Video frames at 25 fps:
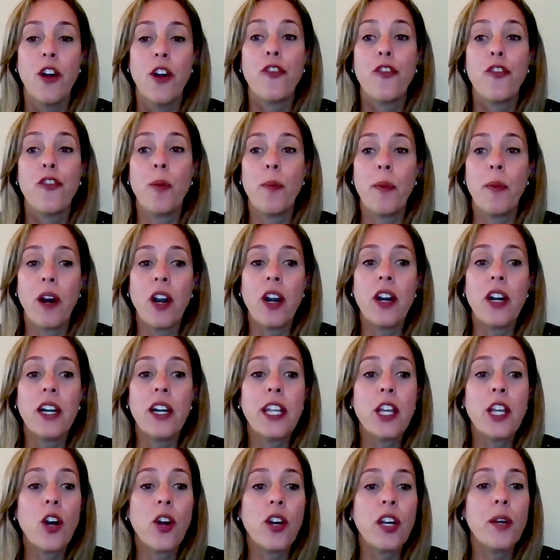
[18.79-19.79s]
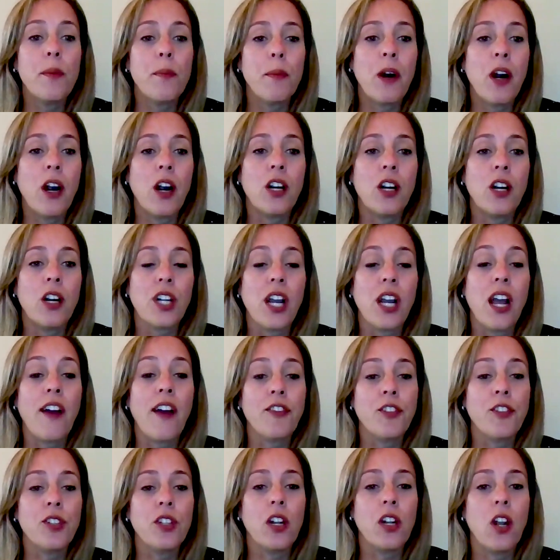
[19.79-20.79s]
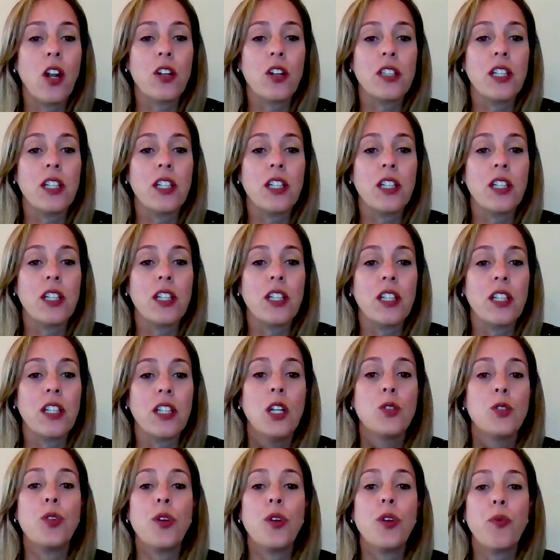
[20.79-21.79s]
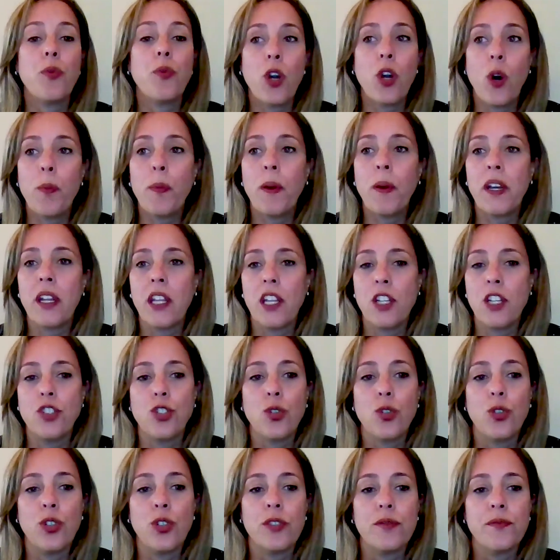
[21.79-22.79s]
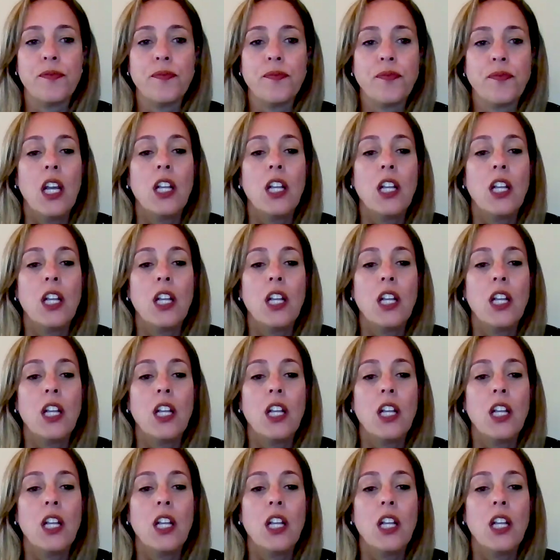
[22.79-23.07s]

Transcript: from early on in March after the lockdown to the reopening in June.